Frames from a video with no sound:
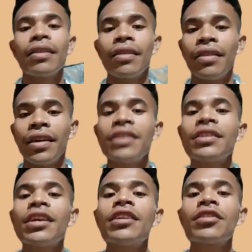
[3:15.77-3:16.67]

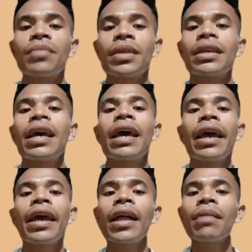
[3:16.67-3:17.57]
This instrument
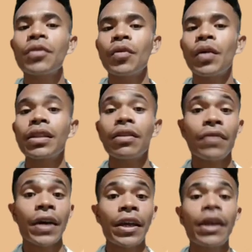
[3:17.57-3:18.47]
helps
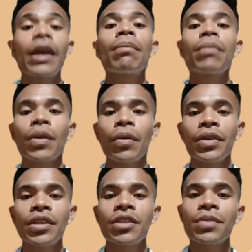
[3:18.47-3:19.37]
quantify
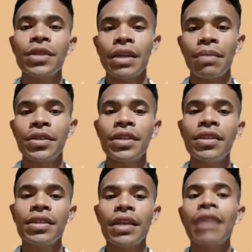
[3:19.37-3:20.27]
employees'
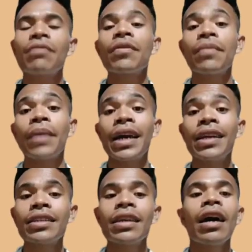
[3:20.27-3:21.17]
perceptions and
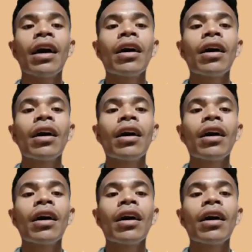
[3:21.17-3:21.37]
provides